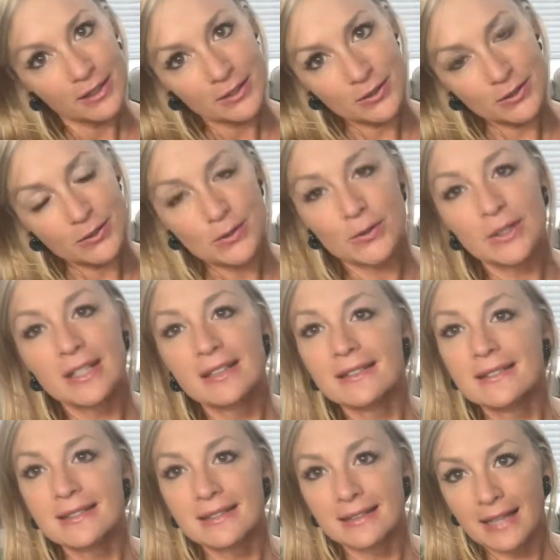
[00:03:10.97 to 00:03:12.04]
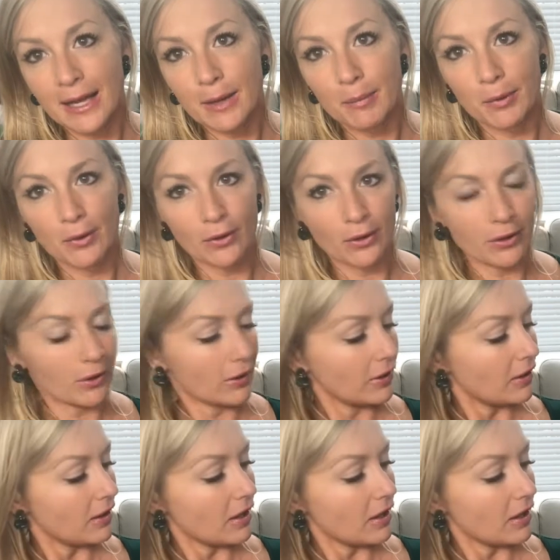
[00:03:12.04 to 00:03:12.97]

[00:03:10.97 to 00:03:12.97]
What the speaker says: students label